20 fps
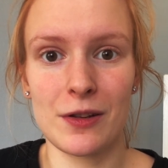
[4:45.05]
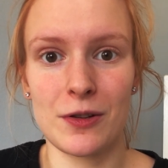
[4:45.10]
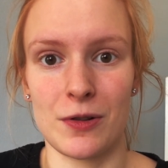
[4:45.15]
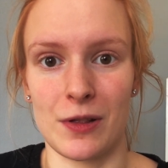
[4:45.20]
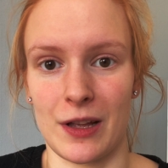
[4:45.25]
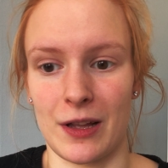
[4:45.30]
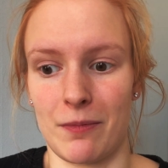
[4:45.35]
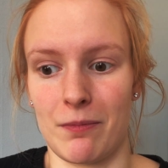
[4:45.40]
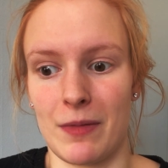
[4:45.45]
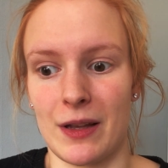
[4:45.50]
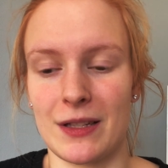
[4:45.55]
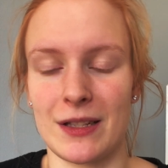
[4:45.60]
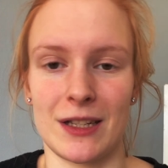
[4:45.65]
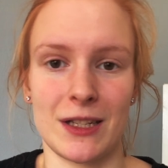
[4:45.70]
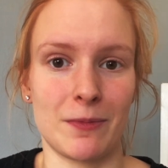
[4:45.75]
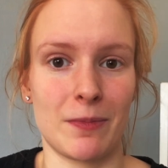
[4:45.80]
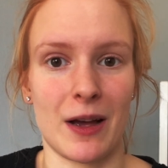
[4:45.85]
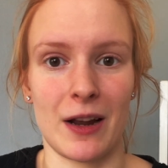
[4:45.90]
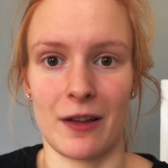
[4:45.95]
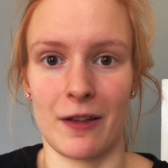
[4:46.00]
to like
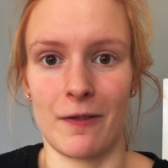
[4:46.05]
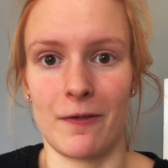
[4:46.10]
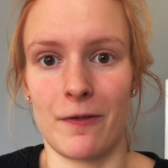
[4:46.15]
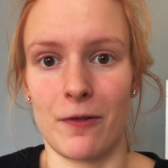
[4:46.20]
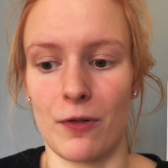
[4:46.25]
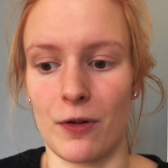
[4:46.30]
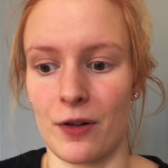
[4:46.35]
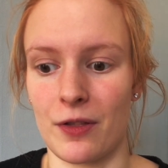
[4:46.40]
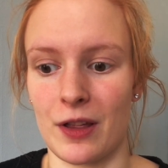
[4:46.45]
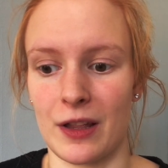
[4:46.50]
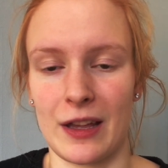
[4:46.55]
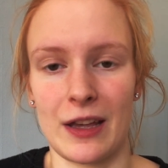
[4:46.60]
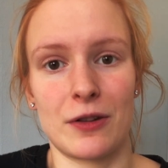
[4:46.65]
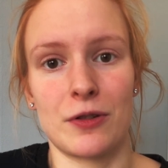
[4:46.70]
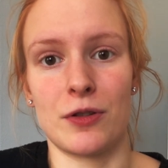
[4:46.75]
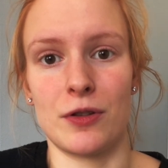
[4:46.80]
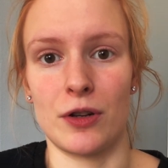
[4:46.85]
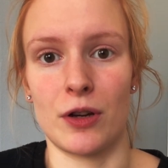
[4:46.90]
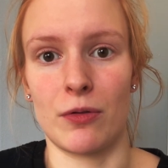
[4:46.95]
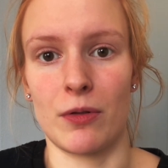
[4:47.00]
message back and forth and get
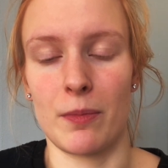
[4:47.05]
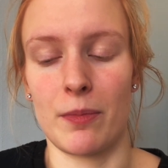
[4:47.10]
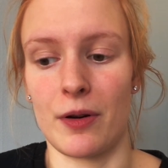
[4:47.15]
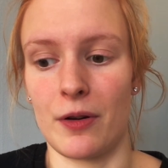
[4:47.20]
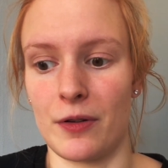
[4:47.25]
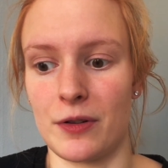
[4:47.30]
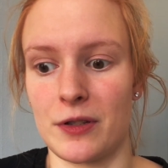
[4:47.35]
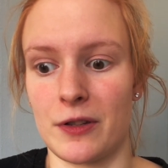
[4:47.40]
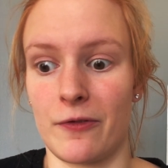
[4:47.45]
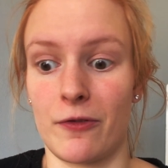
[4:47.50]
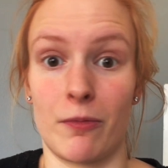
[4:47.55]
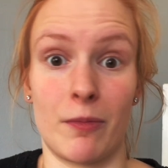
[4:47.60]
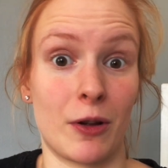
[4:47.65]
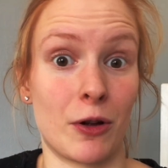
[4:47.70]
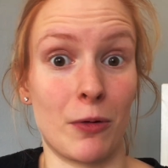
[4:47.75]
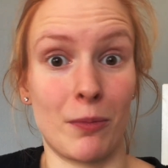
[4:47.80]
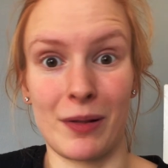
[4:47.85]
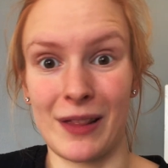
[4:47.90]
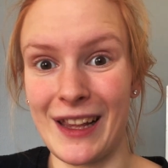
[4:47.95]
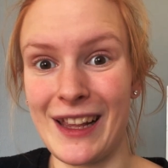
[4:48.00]
to know a person from a
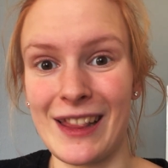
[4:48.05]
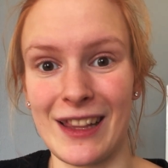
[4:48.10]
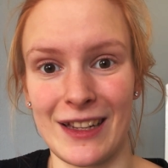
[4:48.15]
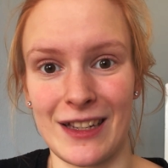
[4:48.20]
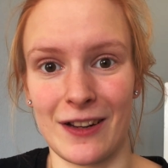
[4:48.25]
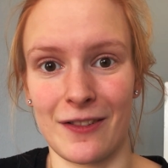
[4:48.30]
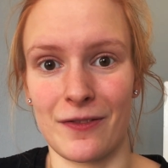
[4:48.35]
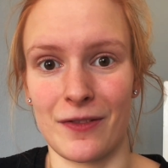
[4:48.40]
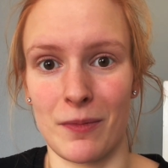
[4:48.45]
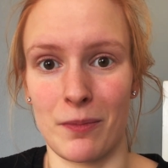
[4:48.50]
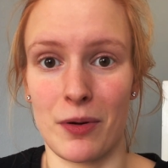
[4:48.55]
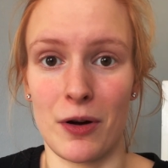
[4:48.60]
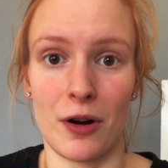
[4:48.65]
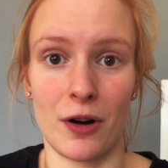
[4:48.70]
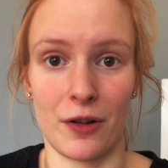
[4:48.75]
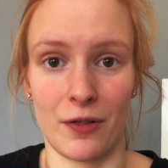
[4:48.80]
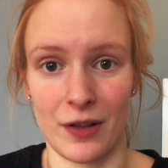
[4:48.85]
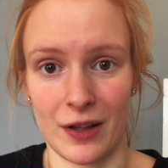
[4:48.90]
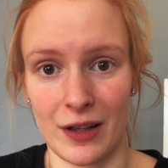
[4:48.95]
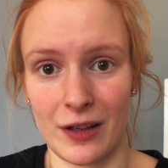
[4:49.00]
completely different
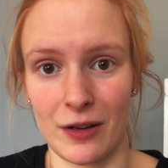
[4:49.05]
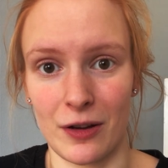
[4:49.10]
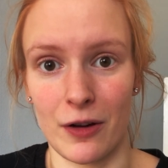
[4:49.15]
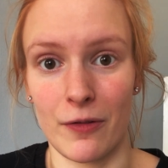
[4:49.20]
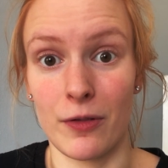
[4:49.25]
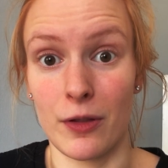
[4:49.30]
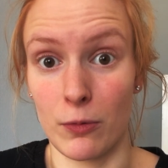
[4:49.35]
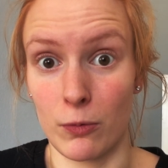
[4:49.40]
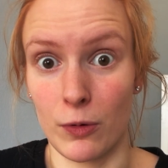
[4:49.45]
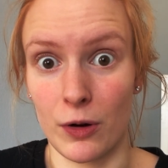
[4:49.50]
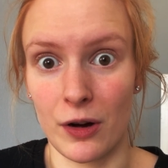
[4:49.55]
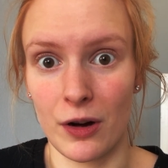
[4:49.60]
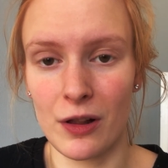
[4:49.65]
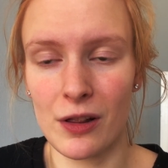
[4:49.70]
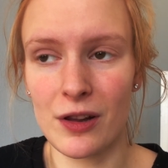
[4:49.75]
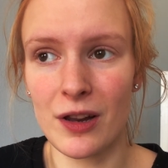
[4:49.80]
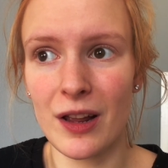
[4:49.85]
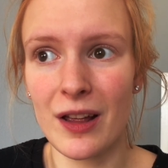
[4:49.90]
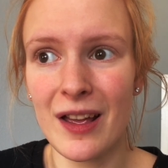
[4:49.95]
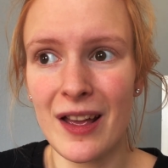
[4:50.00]
part of the world.